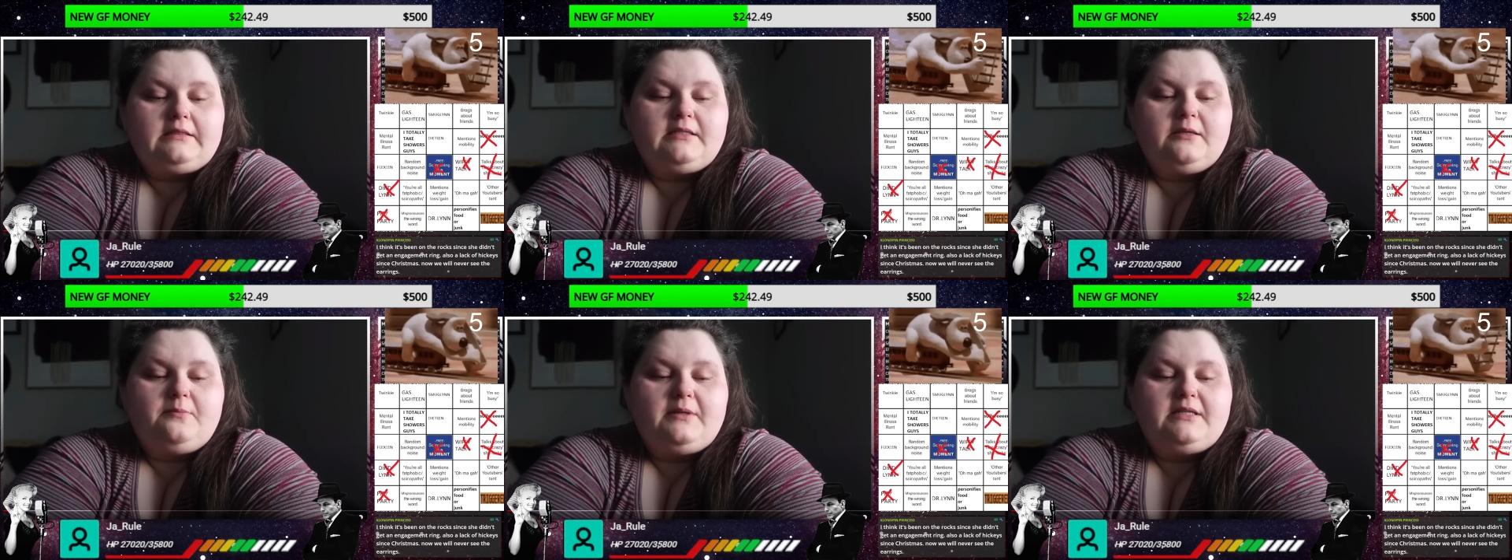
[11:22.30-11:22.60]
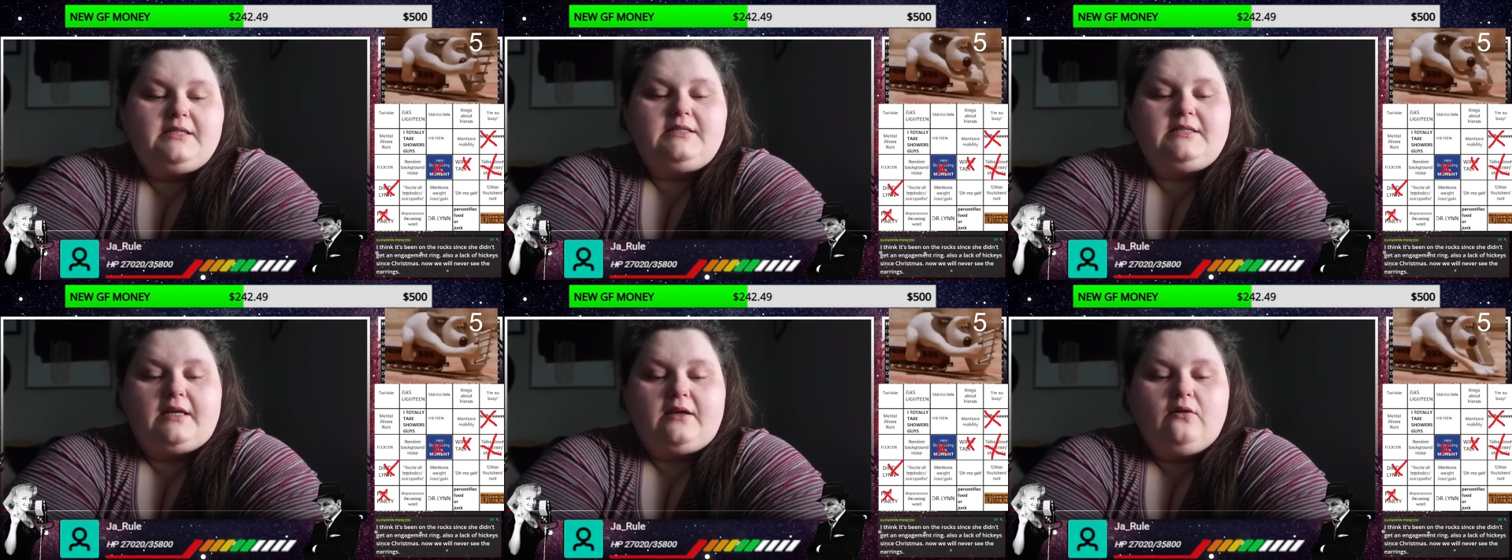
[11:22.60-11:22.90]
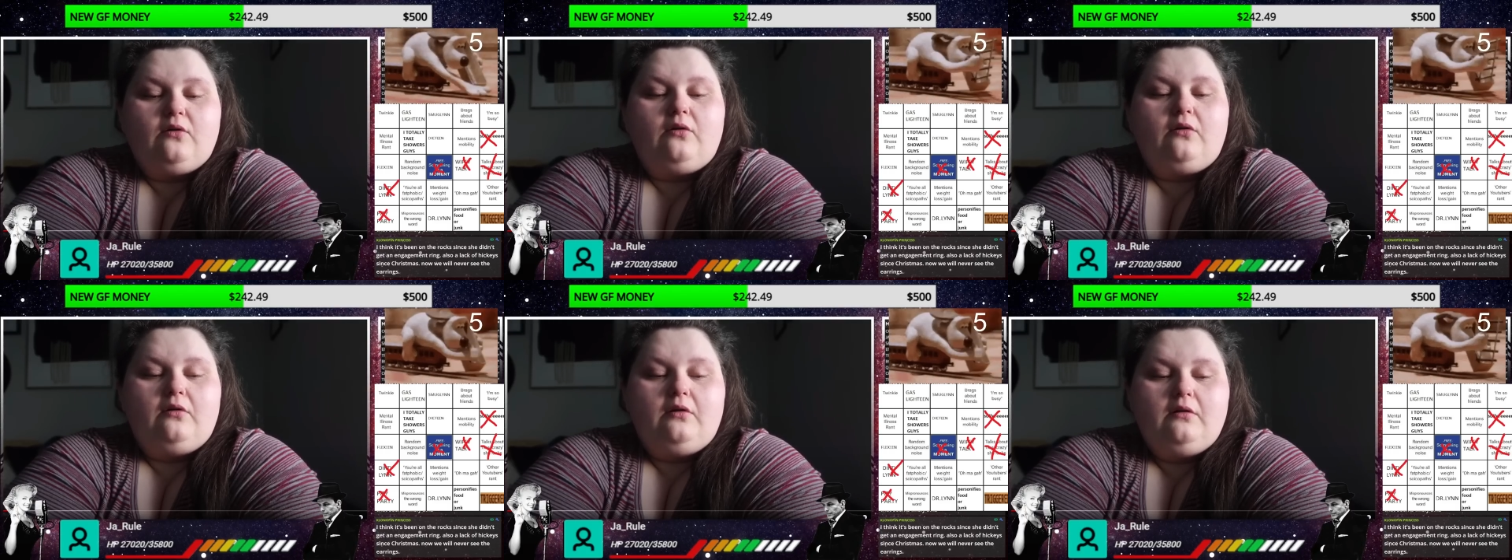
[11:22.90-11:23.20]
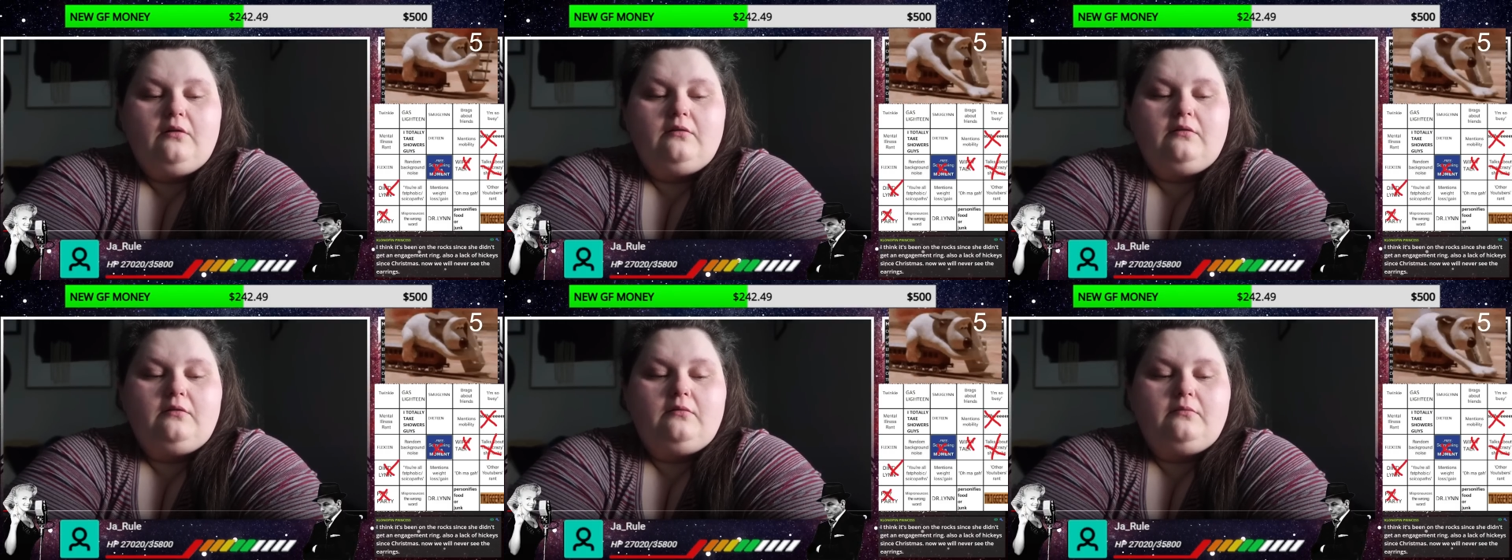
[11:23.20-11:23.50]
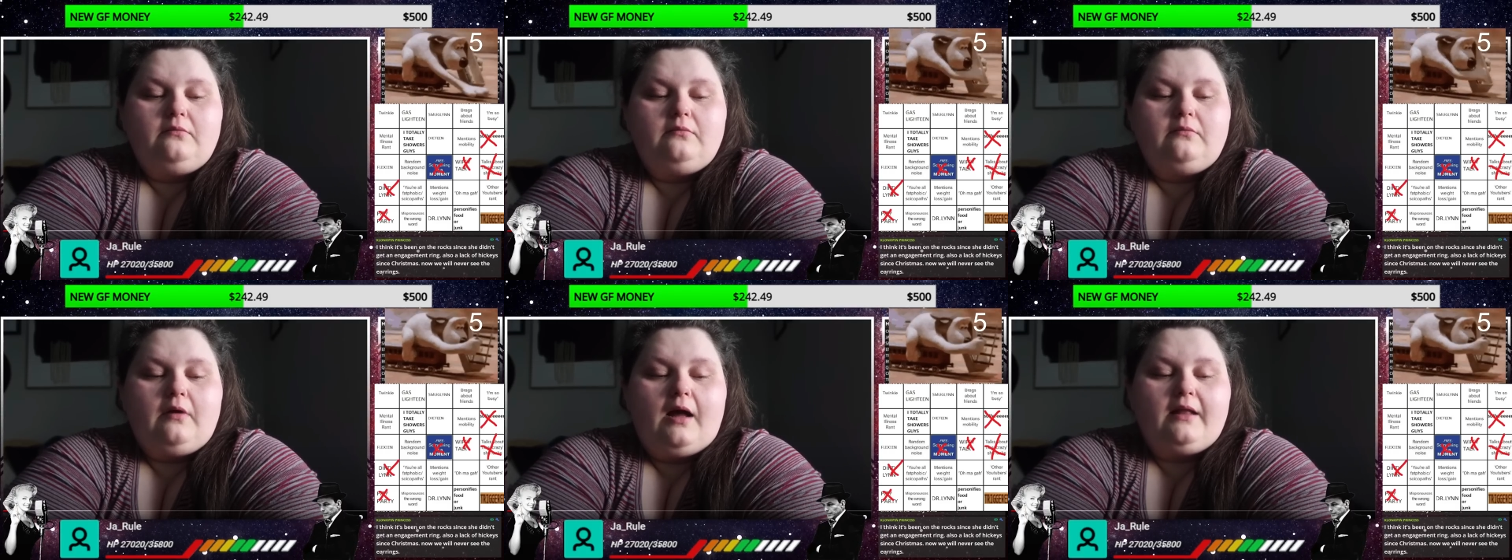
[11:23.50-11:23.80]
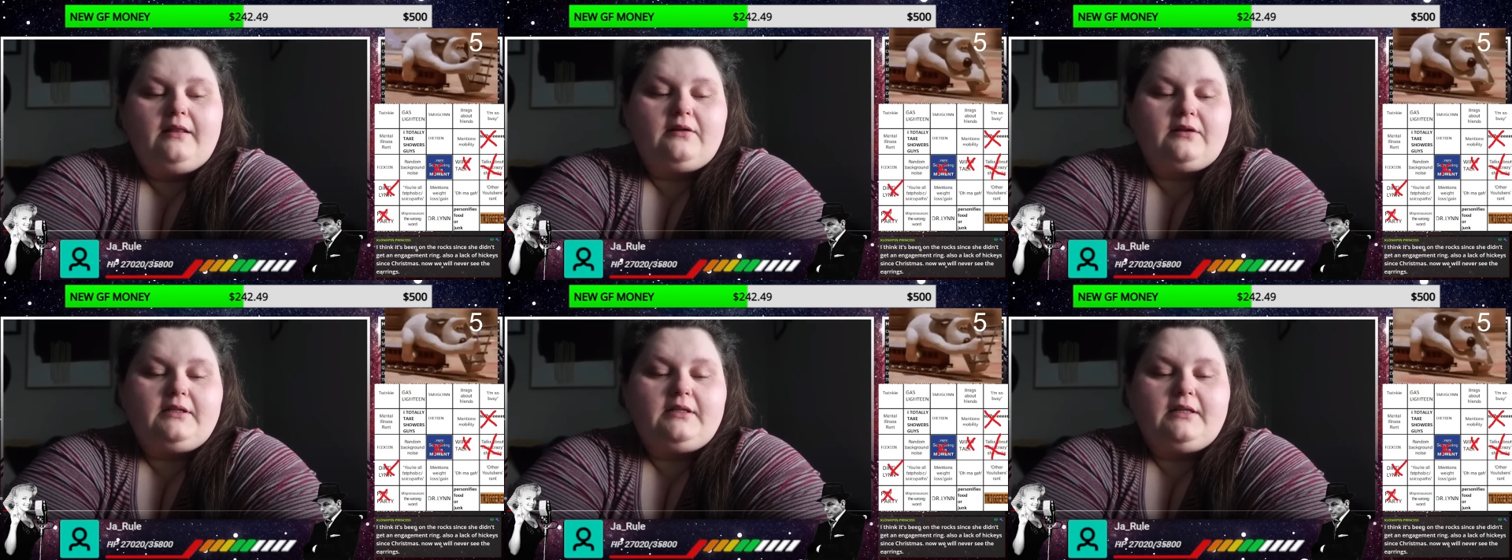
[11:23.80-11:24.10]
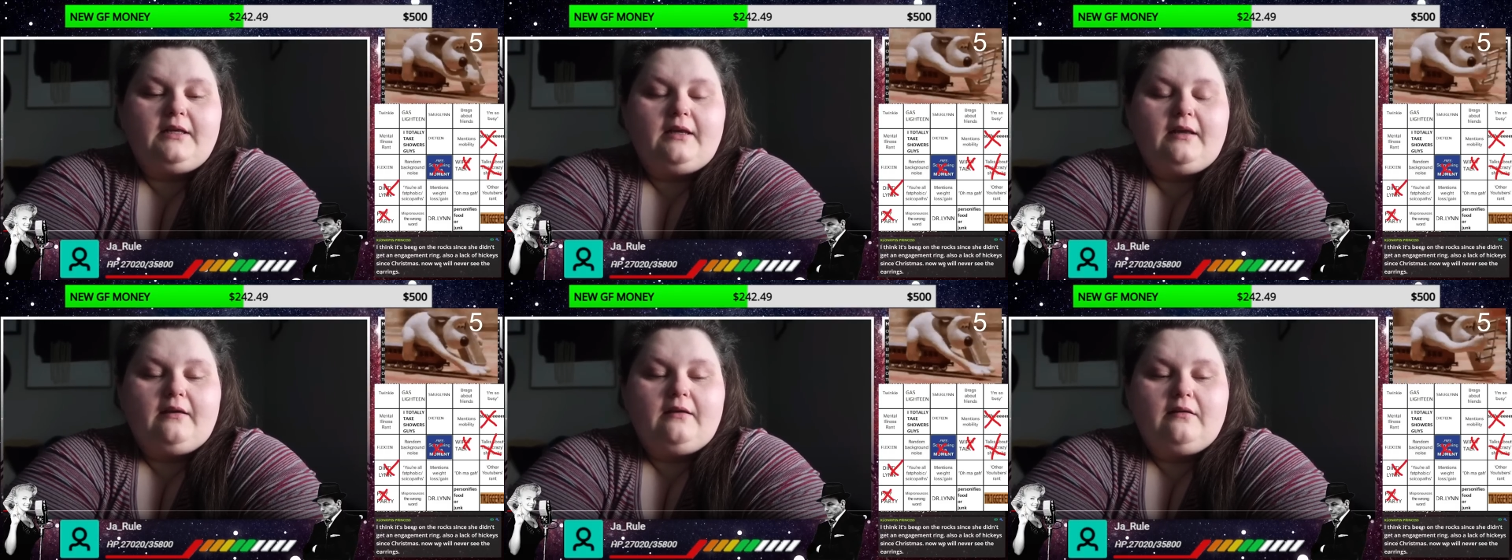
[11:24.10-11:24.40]
To be single, I
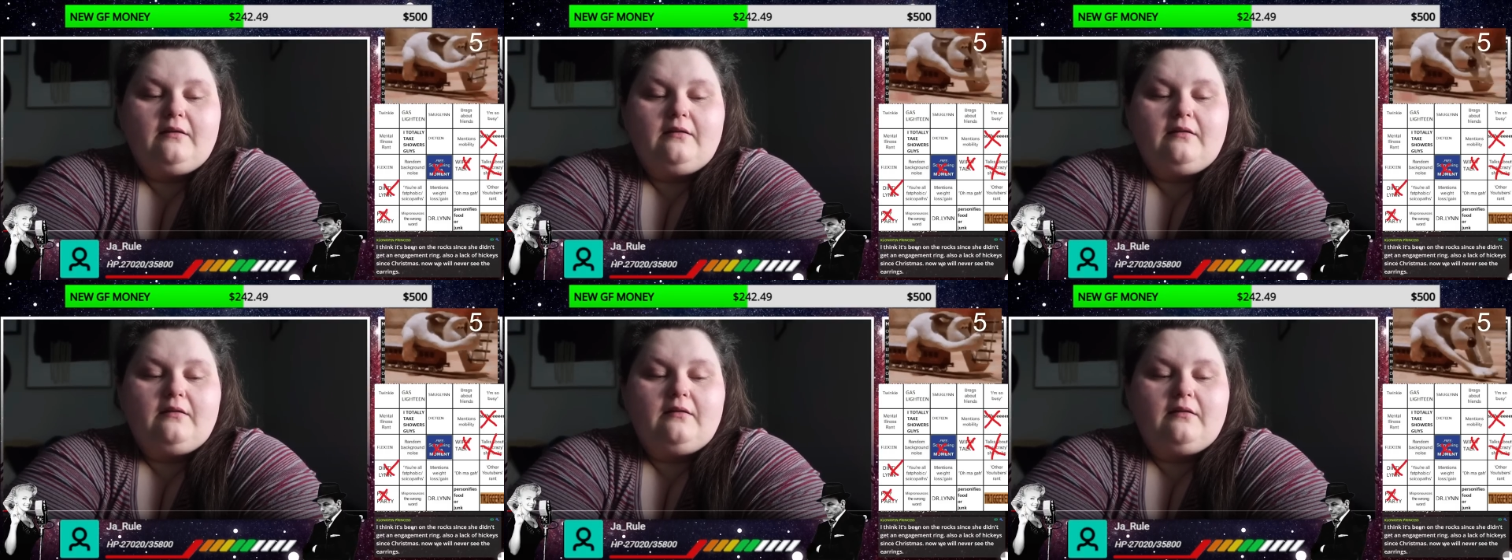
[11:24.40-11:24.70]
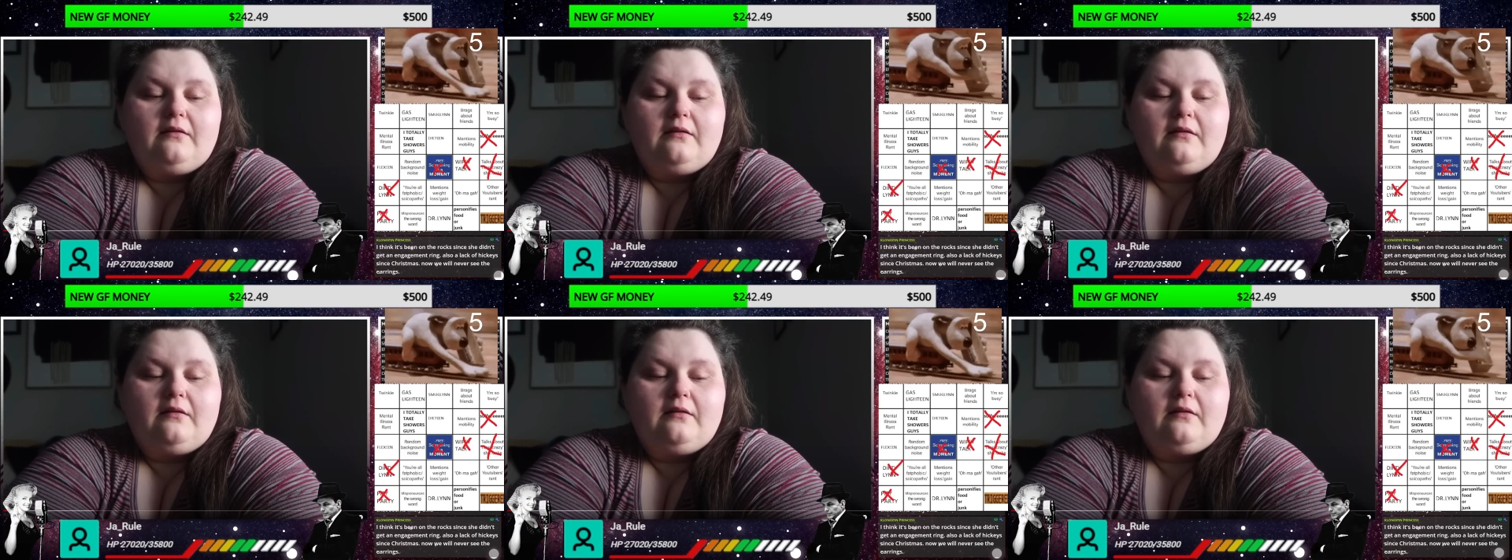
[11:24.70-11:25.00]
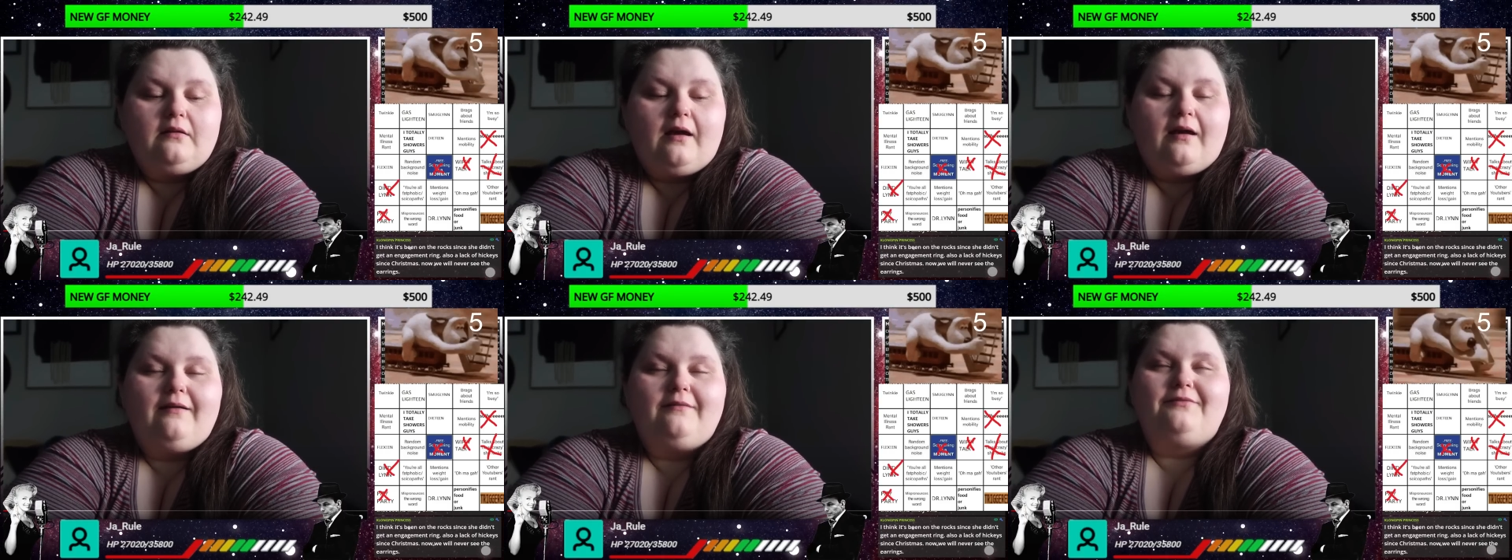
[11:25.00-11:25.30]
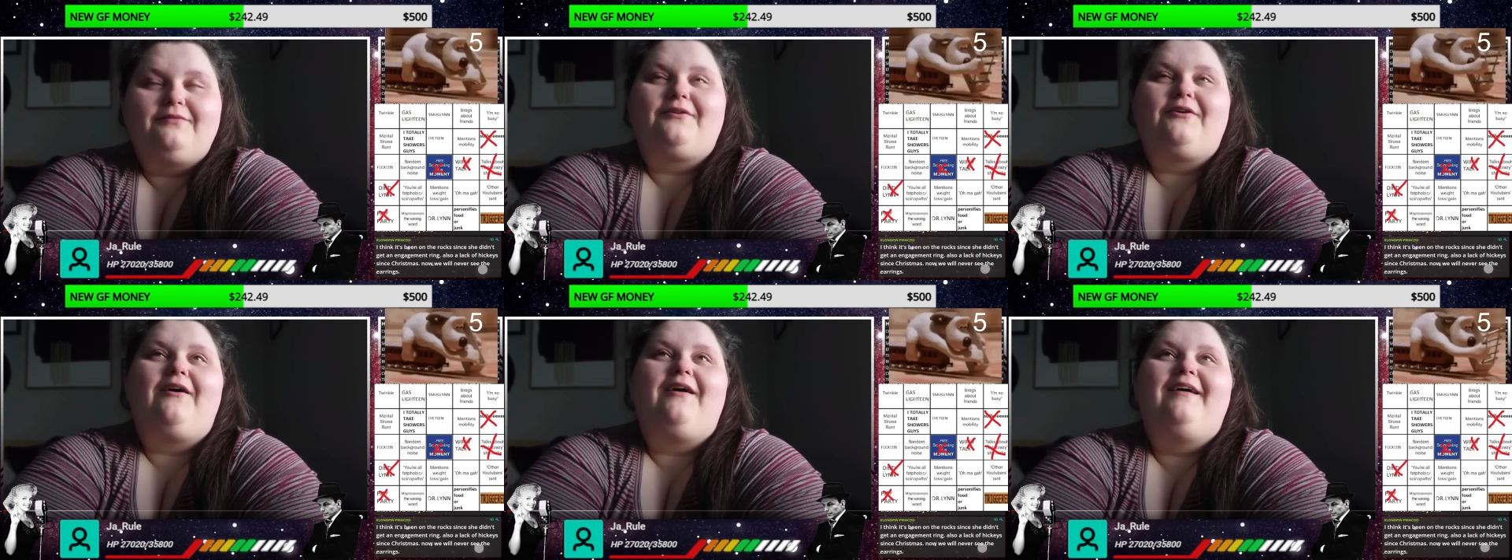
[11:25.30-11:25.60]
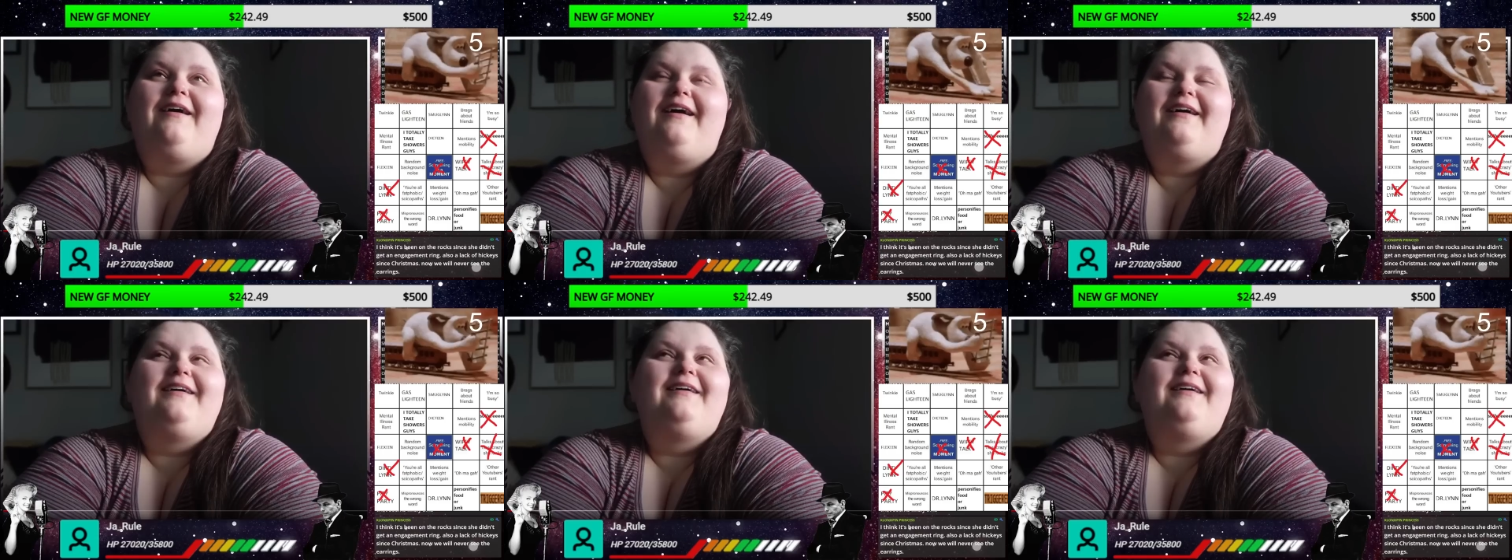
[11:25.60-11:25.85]
literally have cried.